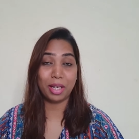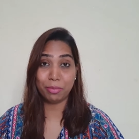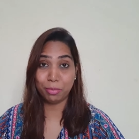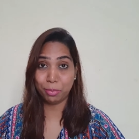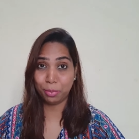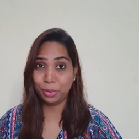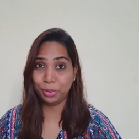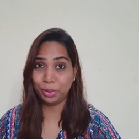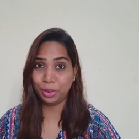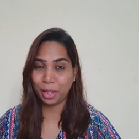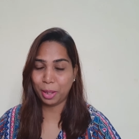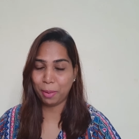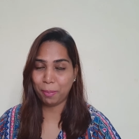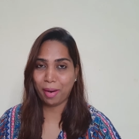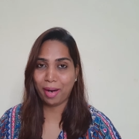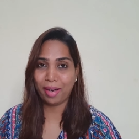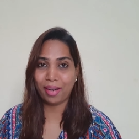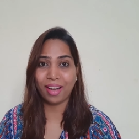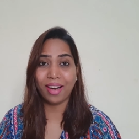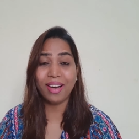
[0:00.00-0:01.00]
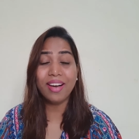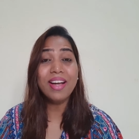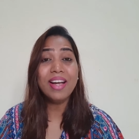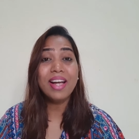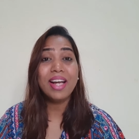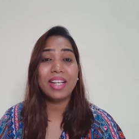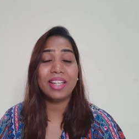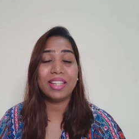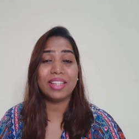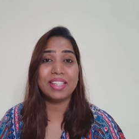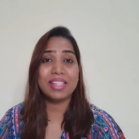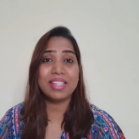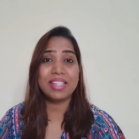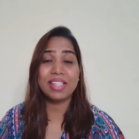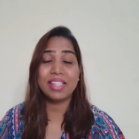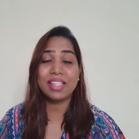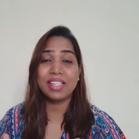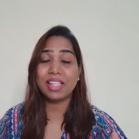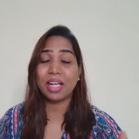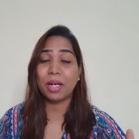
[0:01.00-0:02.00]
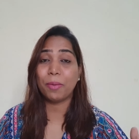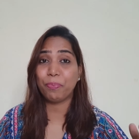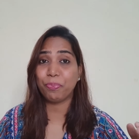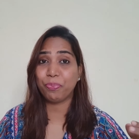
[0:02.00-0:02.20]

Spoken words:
avvothundannamata. This is